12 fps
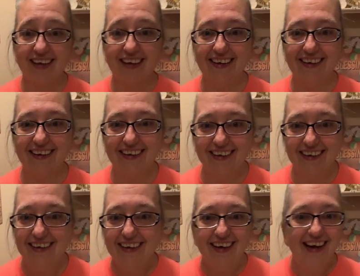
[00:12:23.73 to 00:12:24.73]

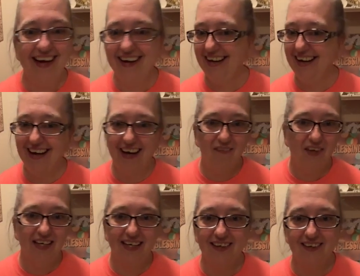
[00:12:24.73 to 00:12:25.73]
I didn't have
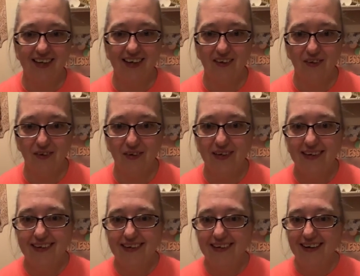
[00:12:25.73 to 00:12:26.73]
any of the other,
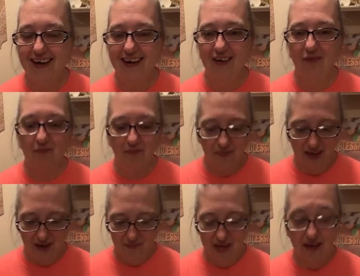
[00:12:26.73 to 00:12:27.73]
I'm
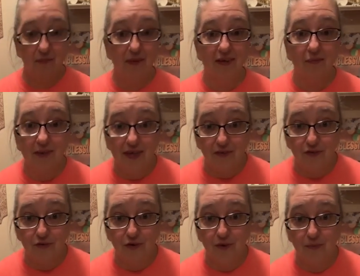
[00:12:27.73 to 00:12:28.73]
not a big
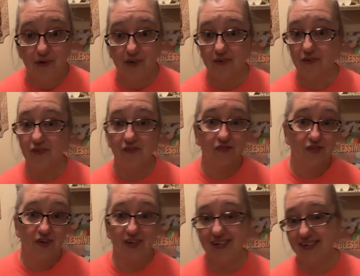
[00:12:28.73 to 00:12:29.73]
mushroom person,
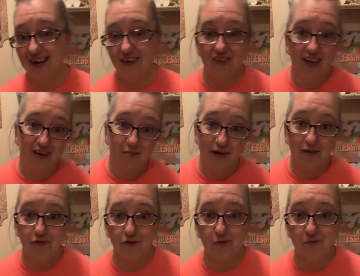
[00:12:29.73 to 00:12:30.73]
so I didn't have a lot of
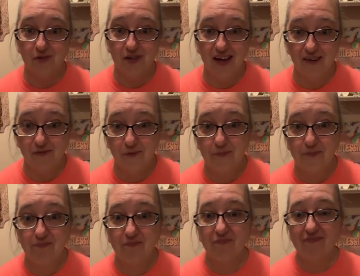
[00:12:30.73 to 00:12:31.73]
mushroom stuff.
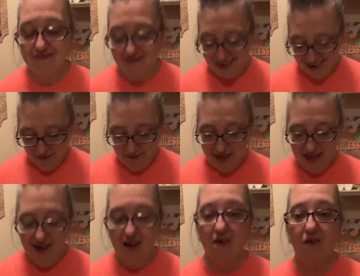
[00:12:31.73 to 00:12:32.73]

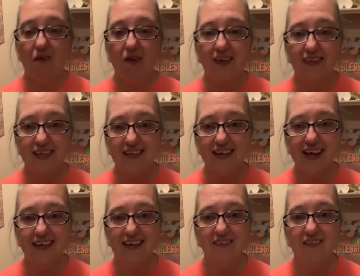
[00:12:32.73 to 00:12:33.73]
But this
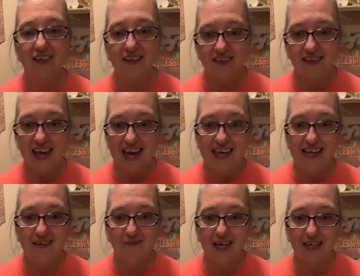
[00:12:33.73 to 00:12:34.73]

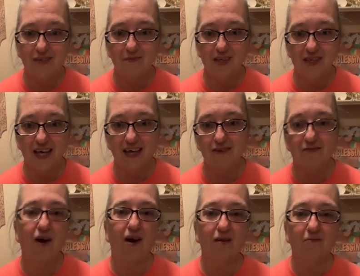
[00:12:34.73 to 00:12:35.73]
saying makes me think
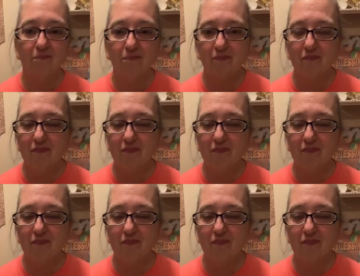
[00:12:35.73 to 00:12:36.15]
of her,